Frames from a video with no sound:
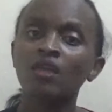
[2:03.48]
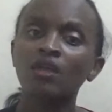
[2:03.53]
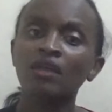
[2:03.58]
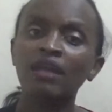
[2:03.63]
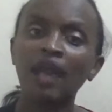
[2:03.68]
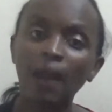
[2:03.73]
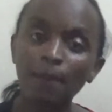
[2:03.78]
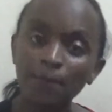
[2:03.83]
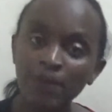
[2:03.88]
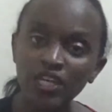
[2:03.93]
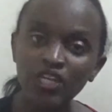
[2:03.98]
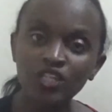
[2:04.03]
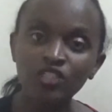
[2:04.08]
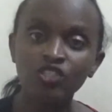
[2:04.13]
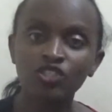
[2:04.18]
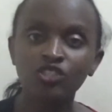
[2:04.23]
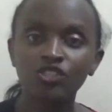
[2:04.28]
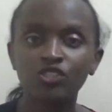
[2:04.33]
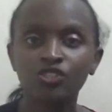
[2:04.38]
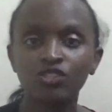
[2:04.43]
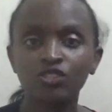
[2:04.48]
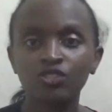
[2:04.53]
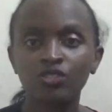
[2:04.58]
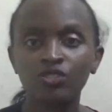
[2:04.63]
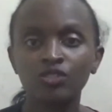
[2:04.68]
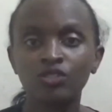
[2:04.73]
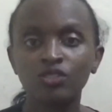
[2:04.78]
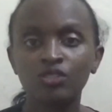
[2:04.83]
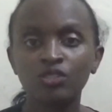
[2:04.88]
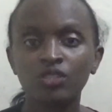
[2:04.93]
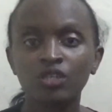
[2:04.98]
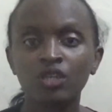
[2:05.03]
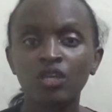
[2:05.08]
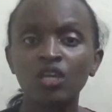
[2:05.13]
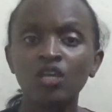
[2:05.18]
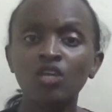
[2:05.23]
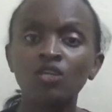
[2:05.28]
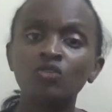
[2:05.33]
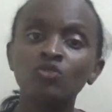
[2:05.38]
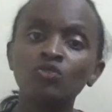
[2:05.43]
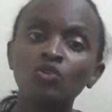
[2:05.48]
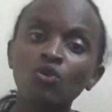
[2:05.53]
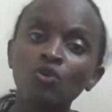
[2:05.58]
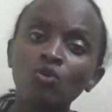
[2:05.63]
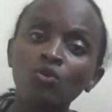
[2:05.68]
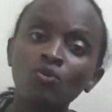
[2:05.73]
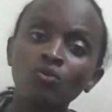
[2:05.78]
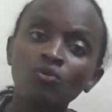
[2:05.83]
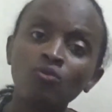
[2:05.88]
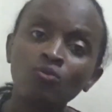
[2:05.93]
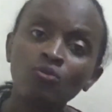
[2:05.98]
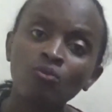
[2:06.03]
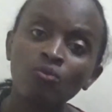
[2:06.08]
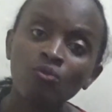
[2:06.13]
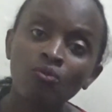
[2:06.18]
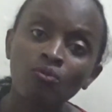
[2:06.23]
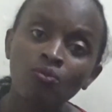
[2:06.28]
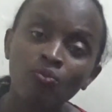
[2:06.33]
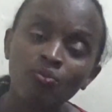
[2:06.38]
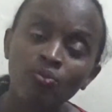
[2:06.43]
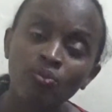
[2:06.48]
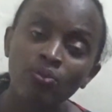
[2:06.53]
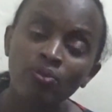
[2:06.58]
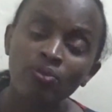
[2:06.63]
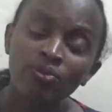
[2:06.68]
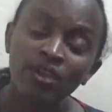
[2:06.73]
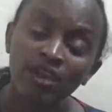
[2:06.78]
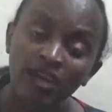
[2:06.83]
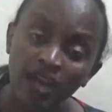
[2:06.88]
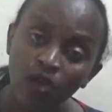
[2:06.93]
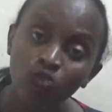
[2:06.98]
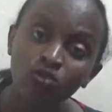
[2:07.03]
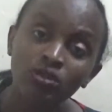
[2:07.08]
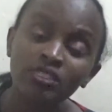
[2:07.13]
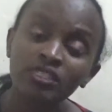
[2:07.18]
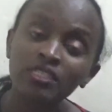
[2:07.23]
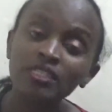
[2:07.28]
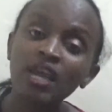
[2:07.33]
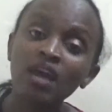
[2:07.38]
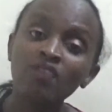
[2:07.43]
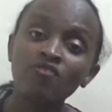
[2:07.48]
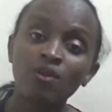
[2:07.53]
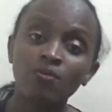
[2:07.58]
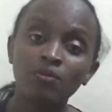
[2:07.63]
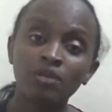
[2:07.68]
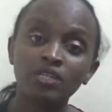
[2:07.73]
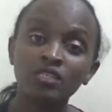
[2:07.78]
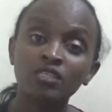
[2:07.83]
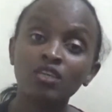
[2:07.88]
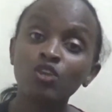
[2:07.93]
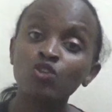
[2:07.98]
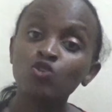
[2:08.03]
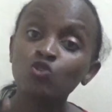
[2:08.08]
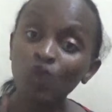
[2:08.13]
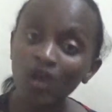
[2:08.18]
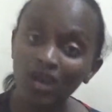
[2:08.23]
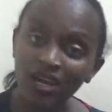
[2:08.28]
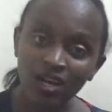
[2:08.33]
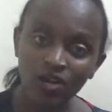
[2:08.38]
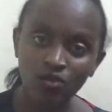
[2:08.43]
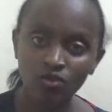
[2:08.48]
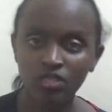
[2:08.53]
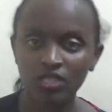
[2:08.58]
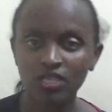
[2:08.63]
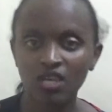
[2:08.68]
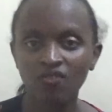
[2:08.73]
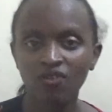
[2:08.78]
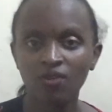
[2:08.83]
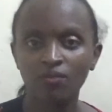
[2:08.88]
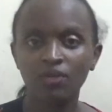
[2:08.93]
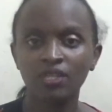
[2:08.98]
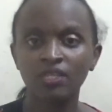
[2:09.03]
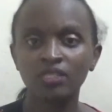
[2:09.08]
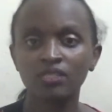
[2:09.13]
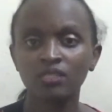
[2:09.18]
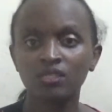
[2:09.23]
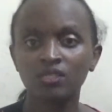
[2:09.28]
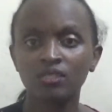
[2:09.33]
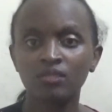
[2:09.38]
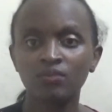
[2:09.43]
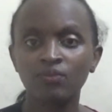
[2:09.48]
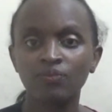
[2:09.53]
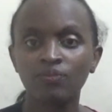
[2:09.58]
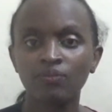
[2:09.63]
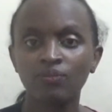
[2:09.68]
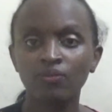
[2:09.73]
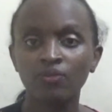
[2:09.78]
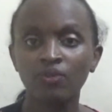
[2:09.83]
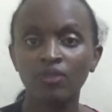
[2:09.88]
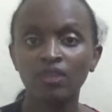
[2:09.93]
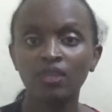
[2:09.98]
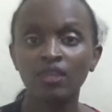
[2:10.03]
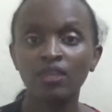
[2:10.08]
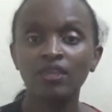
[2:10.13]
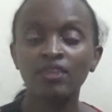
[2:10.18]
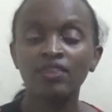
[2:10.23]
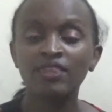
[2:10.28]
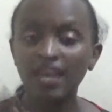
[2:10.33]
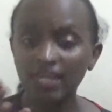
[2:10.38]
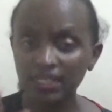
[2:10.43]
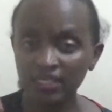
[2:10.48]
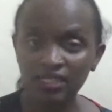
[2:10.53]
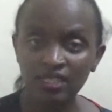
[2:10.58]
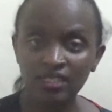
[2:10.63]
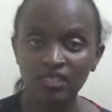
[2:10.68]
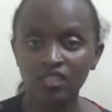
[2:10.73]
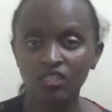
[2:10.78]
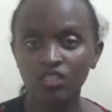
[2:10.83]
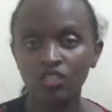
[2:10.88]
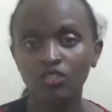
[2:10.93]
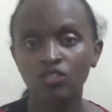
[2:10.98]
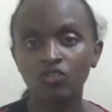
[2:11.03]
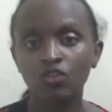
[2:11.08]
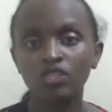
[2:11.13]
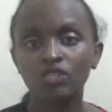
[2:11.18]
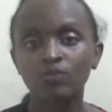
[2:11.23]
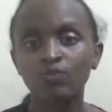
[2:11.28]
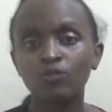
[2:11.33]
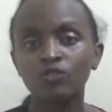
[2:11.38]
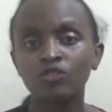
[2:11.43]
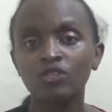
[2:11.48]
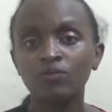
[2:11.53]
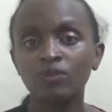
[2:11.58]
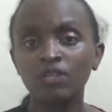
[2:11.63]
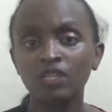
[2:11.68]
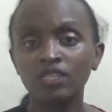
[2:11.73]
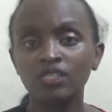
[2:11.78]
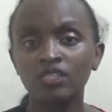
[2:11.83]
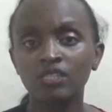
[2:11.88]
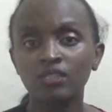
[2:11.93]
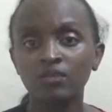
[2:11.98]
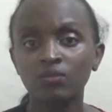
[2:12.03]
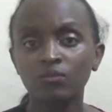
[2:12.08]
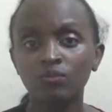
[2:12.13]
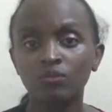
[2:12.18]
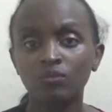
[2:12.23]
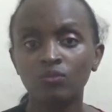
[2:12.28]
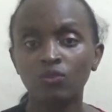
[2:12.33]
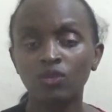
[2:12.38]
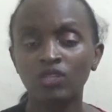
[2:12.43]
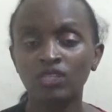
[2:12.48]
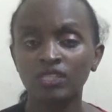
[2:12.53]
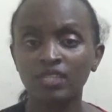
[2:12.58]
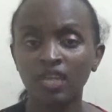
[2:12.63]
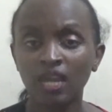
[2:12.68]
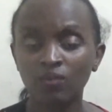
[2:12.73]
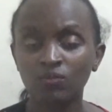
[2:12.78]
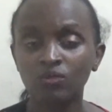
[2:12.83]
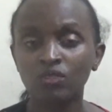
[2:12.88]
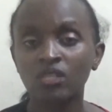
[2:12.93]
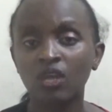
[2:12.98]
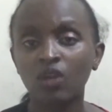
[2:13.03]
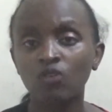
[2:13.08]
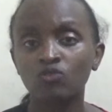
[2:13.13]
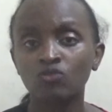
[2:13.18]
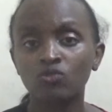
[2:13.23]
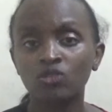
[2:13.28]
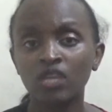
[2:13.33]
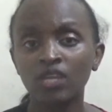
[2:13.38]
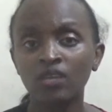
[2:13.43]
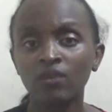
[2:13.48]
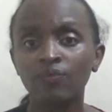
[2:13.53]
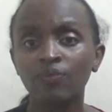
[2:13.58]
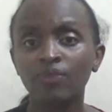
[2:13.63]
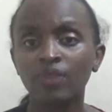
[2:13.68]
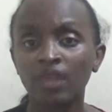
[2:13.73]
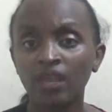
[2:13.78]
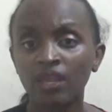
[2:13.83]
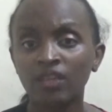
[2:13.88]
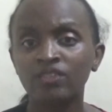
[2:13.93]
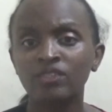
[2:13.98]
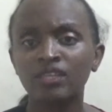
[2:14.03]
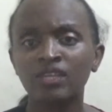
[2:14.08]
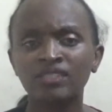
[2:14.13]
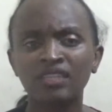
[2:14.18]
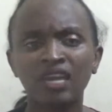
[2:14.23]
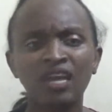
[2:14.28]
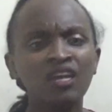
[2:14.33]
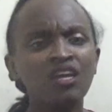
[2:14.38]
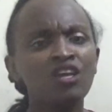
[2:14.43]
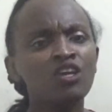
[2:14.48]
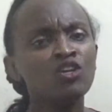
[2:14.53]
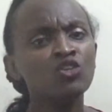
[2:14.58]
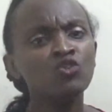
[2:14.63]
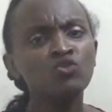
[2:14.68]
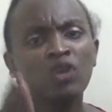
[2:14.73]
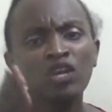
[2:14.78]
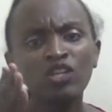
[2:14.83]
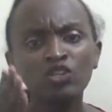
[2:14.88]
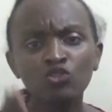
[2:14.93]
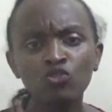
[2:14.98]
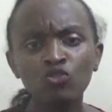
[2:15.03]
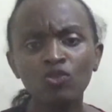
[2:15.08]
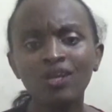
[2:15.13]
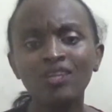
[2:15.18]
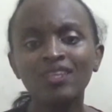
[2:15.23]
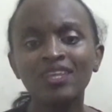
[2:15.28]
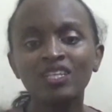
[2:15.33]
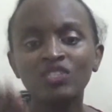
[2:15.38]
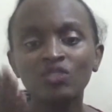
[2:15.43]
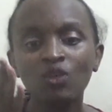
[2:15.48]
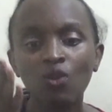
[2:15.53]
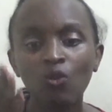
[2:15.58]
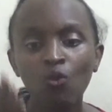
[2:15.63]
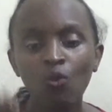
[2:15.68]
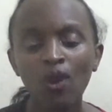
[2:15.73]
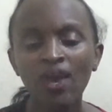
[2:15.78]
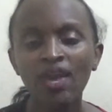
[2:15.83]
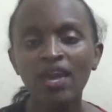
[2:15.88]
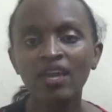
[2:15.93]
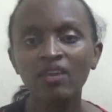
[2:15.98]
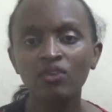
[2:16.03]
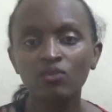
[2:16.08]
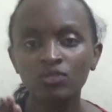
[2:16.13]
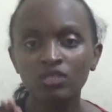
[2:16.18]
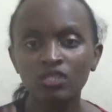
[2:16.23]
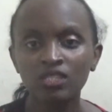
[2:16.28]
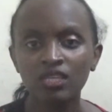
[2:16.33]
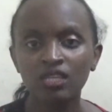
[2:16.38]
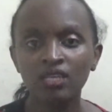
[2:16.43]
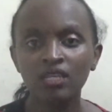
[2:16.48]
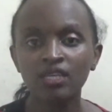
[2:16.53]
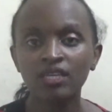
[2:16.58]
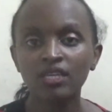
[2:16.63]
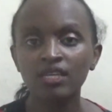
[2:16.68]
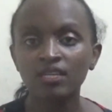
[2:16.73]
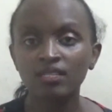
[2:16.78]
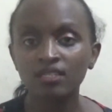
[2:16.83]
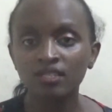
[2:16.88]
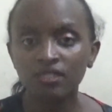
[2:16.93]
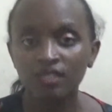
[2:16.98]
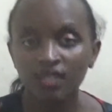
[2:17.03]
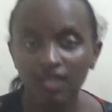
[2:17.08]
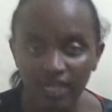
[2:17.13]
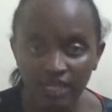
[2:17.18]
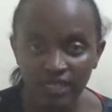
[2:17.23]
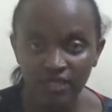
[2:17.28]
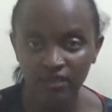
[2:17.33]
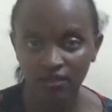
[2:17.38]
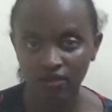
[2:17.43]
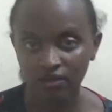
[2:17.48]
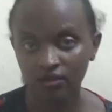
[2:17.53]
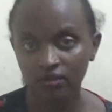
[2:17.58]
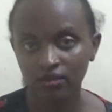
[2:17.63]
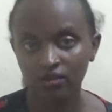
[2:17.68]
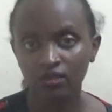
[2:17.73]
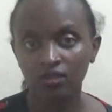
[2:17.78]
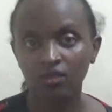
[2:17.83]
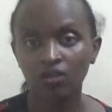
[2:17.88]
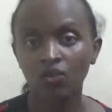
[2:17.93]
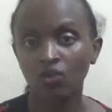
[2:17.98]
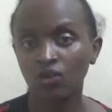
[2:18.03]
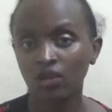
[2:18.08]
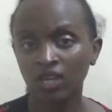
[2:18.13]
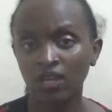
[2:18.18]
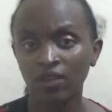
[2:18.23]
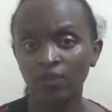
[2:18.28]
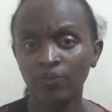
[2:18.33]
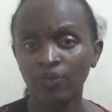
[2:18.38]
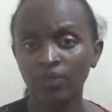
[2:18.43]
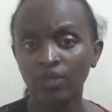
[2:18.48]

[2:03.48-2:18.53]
garbage. So the county government, your county government, that is its responsibility when it comes now to the health sector, to ensure that where you stay, it is clean, okay?